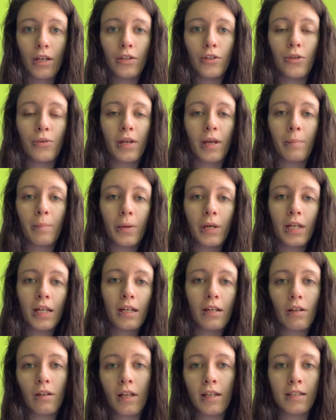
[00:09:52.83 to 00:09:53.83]
You can put
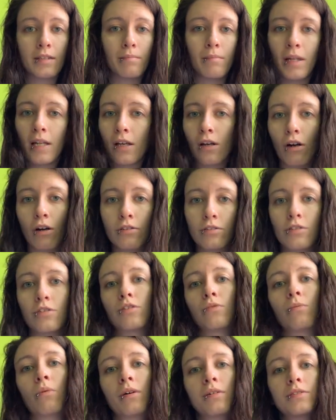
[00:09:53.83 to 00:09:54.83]
in as many cards as
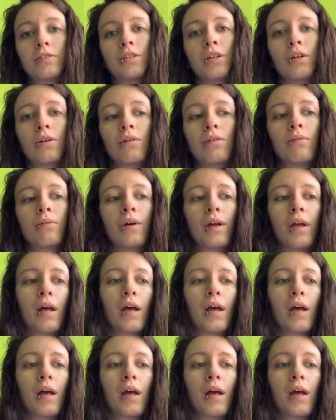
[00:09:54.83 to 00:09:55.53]
you want to.